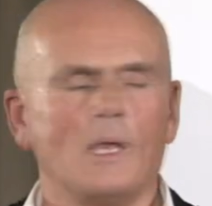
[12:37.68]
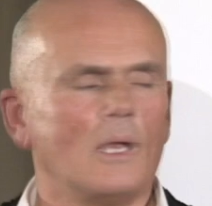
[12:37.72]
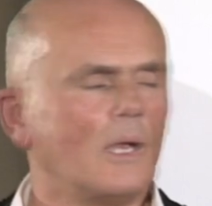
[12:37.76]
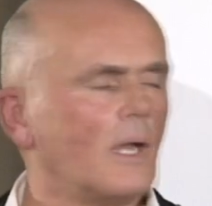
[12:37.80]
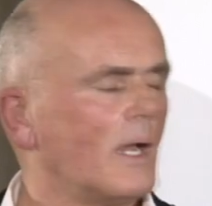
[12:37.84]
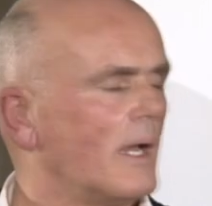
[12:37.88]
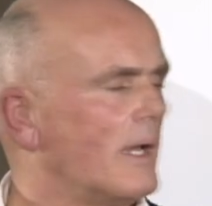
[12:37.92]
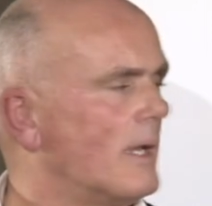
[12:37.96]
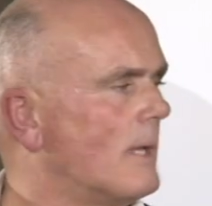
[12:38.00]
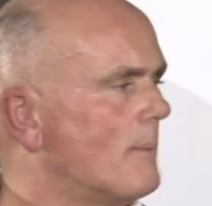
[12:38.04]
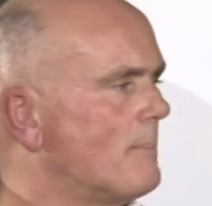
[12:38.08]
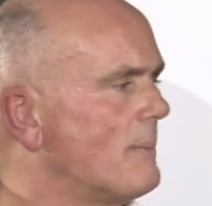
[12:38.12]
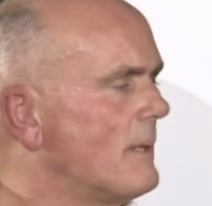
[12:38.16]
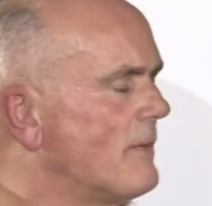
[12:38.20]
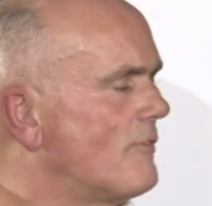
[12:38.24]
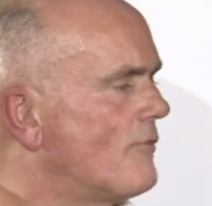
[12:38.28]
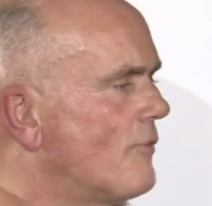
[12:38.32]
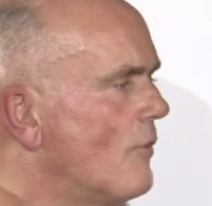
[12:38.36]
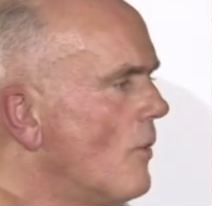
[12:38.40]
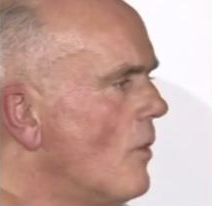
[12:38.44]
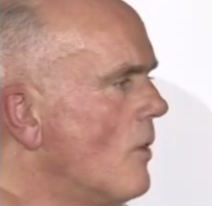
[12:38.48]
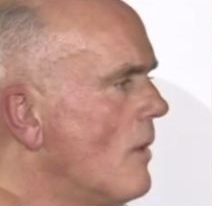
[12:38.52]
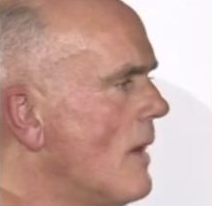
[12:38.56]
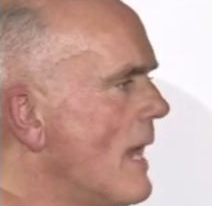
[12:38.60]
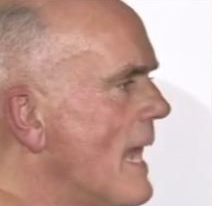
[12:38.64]
Uh,
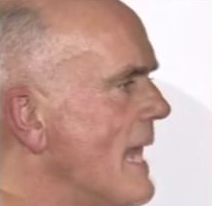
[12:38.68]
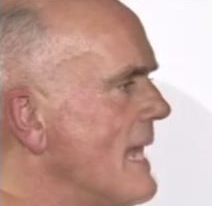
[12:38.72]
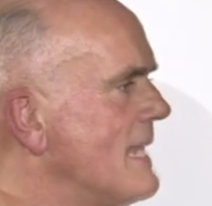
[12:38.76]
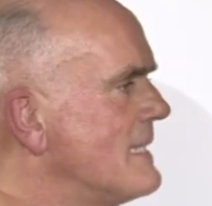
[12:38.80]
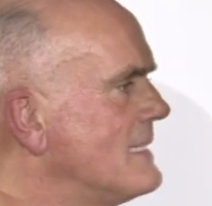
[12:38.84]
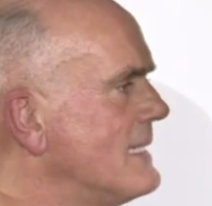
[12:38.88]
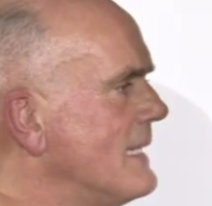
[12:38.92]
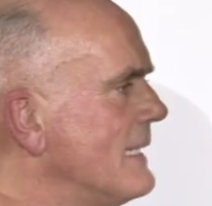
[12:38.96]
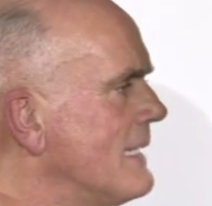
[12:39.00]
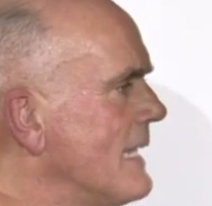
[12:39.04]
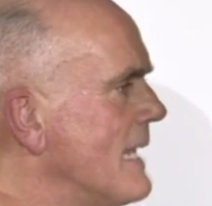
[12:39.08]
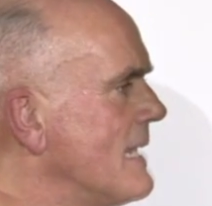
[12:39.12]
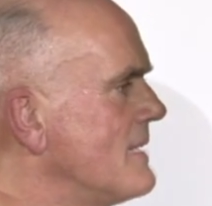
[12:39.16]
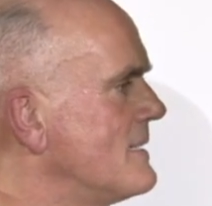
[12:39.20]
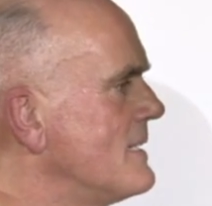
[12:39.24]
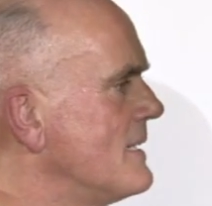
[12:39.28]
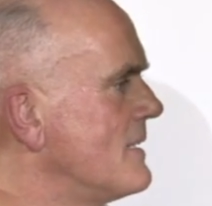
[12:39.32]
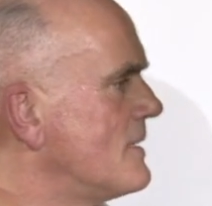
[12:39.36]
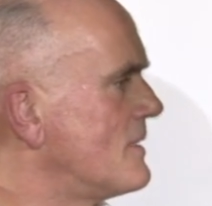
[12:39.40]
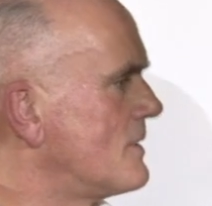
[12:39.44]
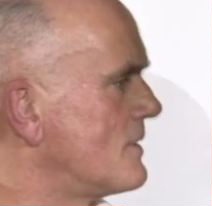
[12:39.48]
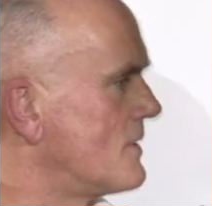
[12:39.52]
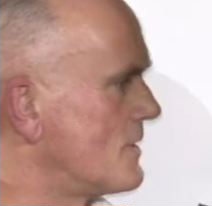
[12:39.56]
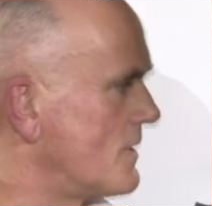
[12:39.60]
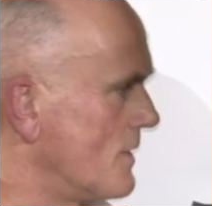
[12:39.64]
before
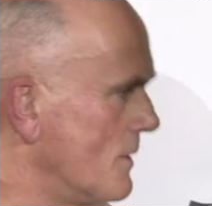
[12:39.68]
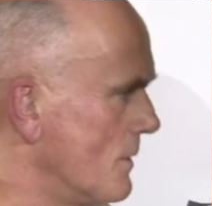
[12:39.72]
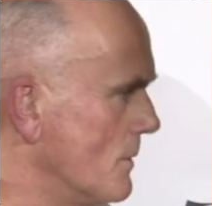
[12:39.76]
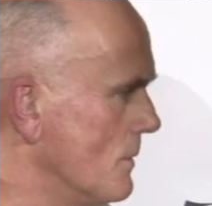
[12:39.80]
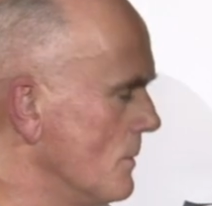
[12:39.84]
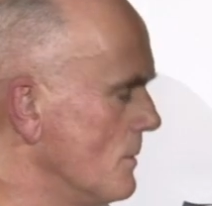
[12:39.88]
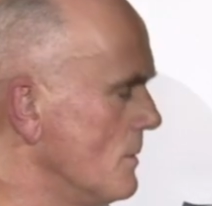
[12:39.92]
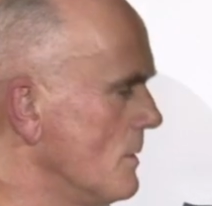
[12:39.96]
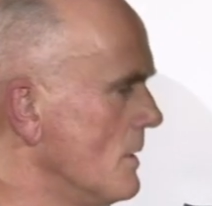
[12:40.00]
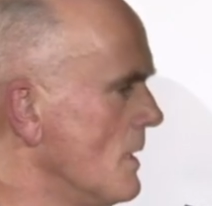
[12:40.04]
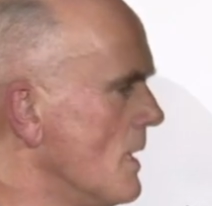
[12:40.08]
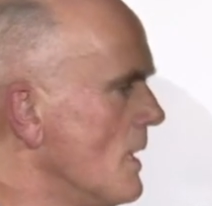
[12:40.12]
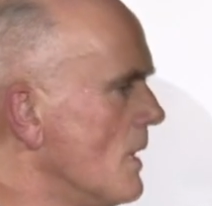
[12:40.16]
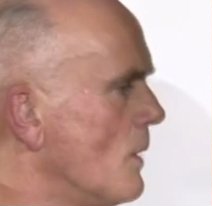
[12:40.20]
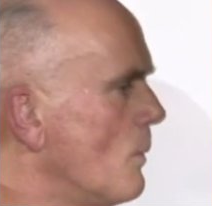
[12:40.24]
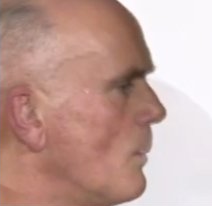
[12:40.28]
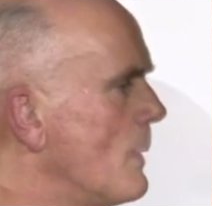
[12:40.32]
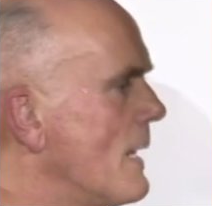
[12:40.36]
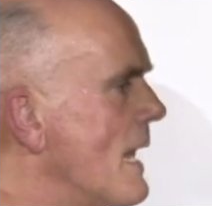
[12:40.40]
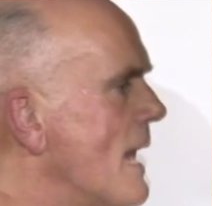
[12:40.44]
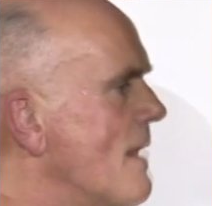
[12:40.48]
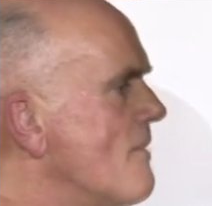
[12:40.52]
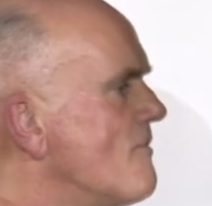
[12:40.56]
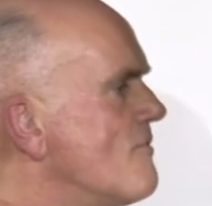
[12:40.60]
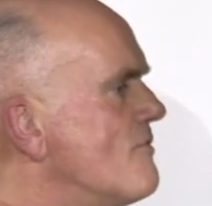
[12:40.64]
1882, we
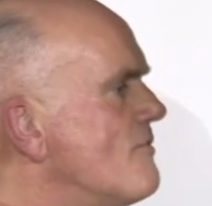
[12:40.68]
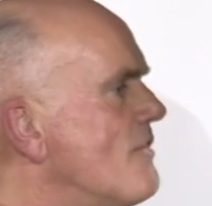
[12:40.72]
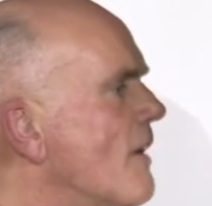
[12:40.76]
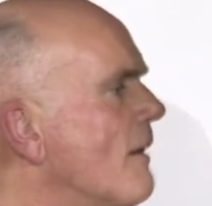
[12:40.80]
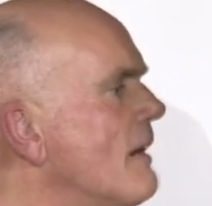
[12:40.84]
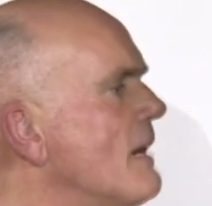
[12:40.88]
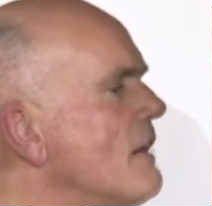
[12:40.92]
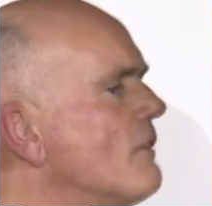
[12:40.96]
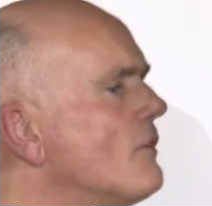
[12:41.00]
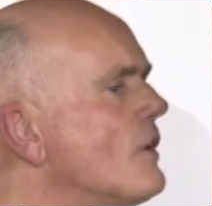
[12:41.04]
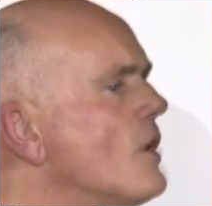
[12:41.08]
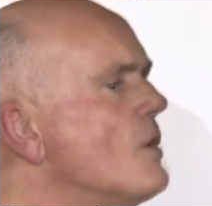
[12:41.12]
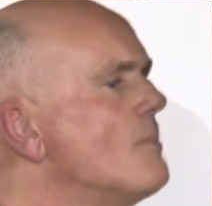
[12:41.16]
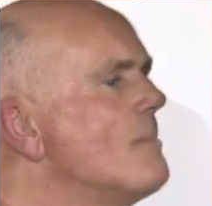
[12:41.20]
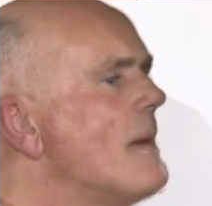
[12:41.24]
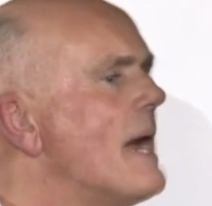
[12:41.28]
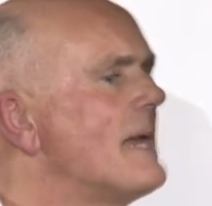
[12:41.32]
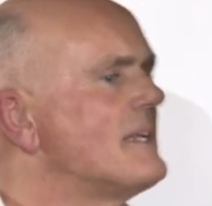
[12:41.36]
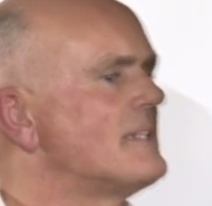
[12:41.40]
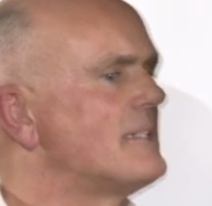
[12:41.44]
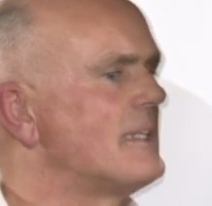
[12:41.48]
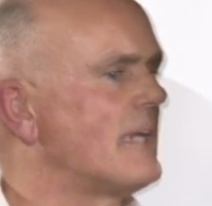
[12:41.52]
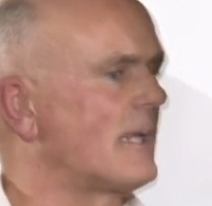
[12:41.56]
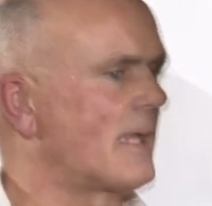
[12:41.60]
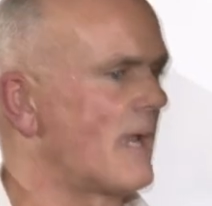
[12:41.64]
have very
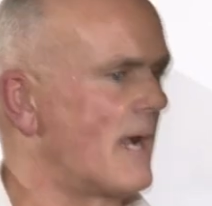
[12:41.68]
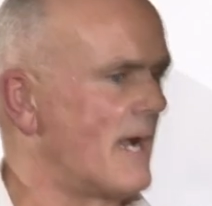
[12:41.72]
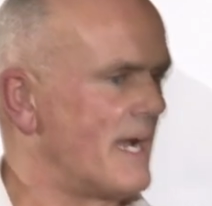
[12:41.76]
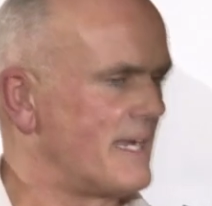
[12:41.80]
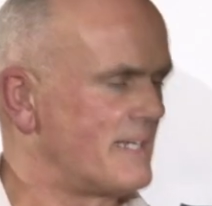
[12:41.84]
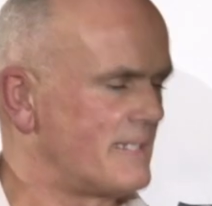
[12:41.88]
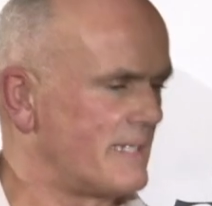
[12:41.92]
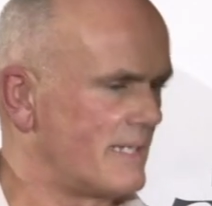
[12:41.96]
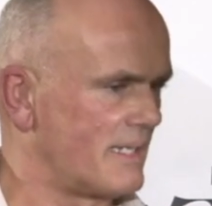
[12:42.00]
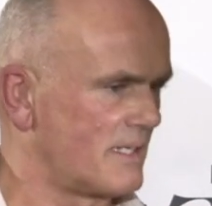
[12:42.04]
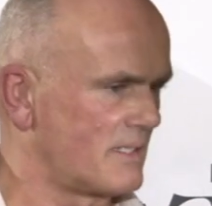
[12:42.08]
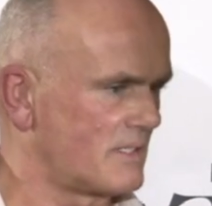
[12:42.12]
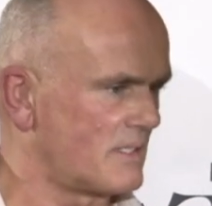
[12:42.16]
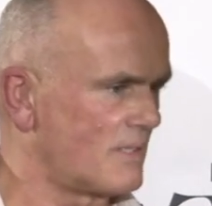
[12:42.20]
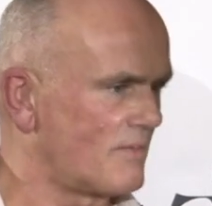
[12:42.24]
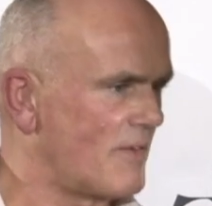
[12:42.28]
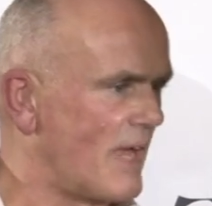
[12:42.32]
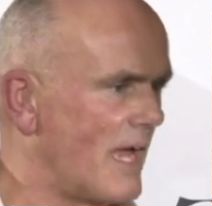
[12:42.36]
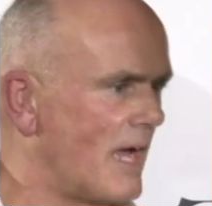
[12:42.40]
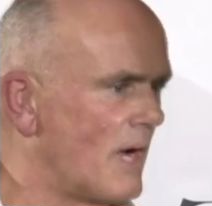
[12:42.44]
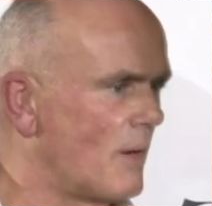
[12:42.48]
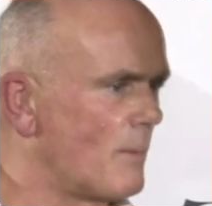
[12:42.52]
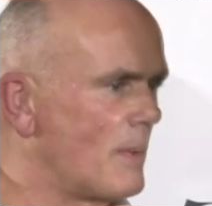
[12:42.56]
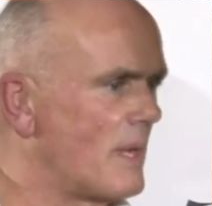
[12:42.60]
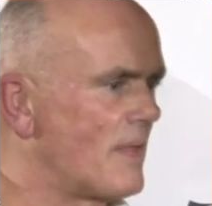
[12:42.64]
romantic ideas of
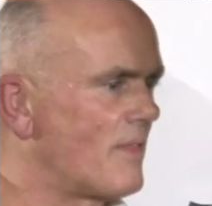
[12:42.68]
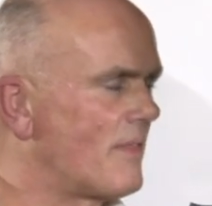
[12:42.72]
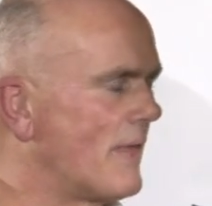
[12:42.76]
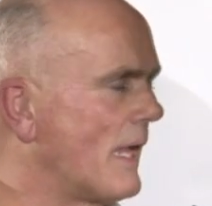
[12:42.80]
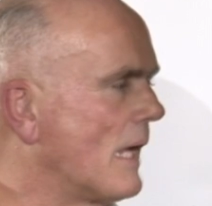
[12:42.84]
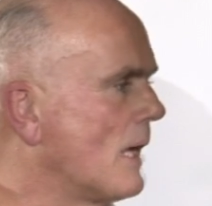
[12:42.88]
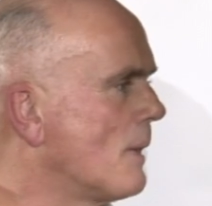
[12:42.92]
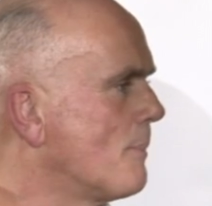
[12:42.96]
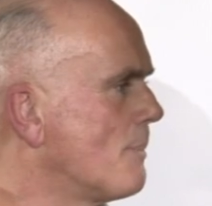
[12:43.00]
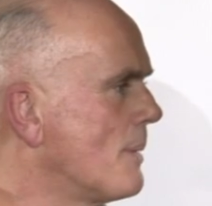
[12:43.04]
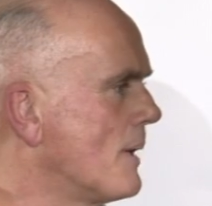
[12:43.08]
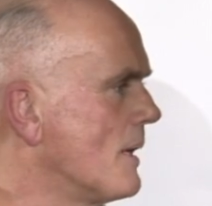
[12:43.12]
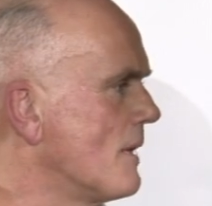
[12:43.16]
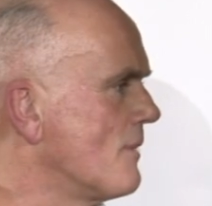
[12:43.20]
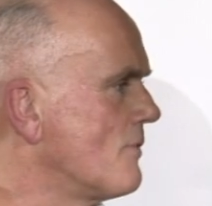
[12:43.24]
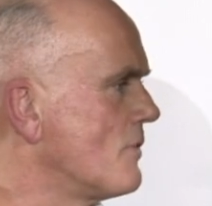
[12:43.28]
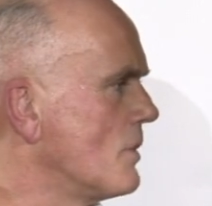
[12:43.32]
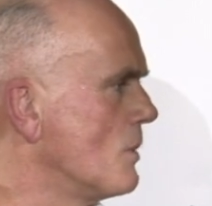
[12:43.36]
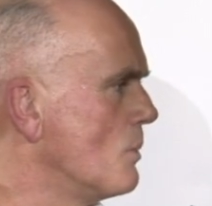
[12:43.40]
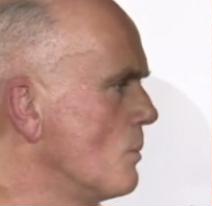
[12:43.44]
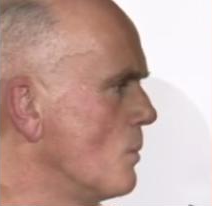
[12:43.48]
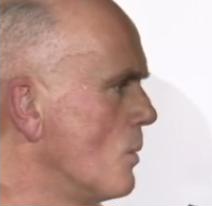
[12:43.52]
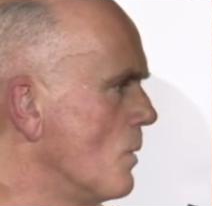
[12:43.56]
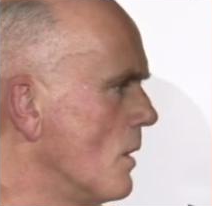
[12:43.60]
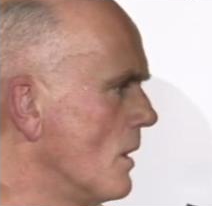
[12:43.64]
how we think
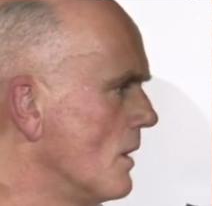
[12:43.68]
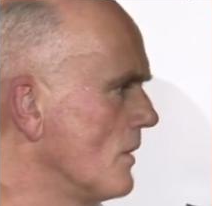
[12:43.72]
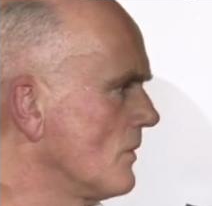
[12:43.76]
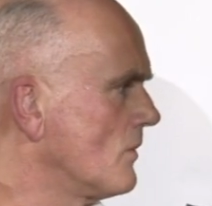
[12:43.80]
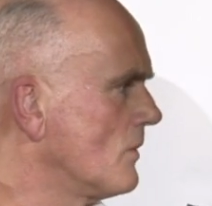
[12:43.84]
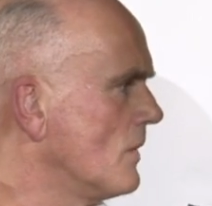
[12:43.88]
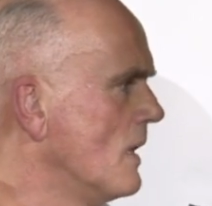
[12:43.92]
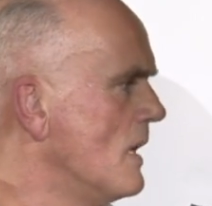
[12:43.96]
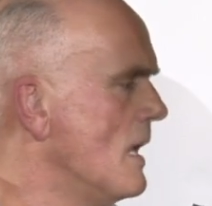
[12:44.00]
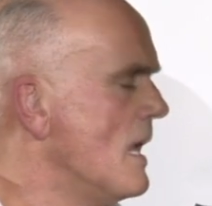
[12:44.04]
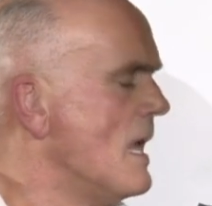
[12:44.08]
perfume was.